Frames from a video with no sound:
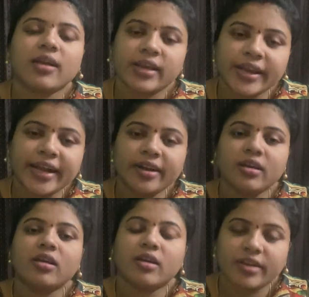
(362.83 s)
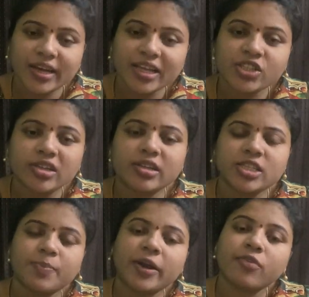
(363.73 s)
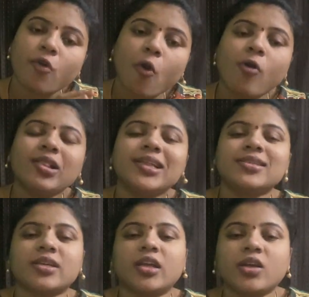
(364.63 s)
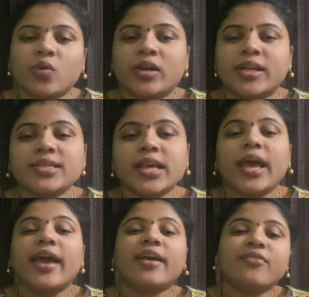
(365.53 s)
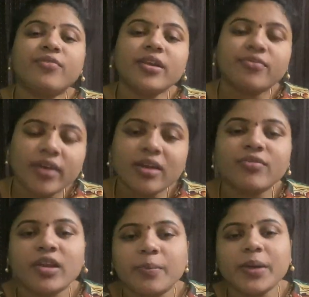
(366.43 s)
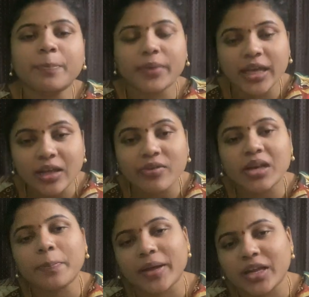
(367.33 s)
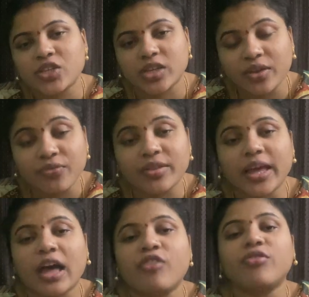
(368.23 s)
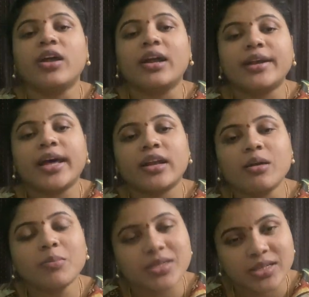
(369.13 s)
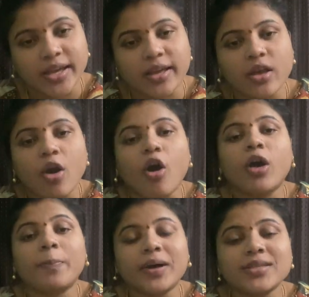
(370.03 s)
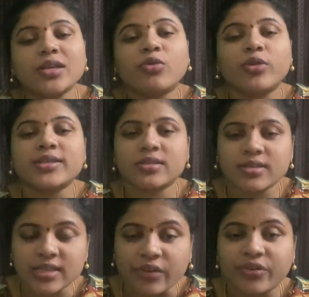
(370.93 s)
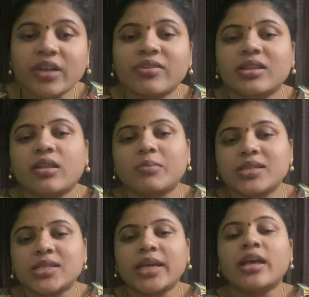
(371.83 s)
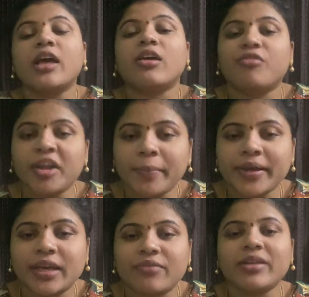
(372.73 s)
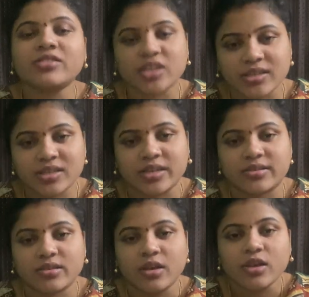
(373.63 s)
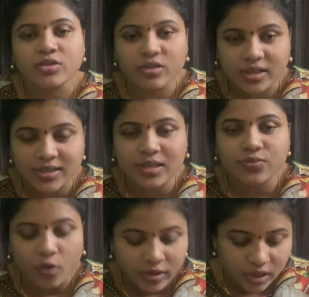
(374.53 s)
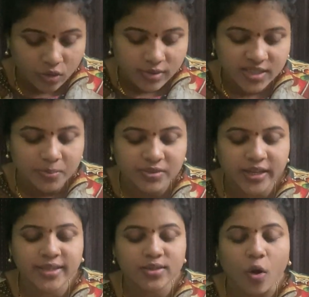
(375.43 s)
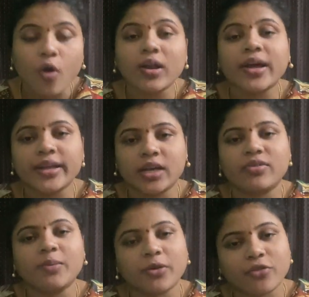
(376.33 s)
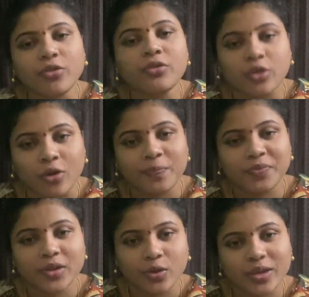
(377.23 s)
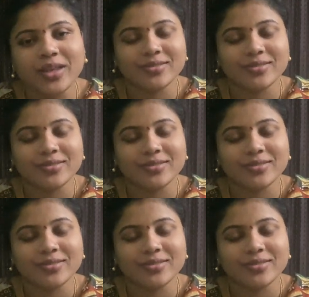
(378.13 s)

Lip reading: creed, religion, despite of all these inequalities, everyone will be equally punished if they have done a mistake, or person who is suffering with the mistake will be given justice. So this is what the concept says, all are equal before law. Okay,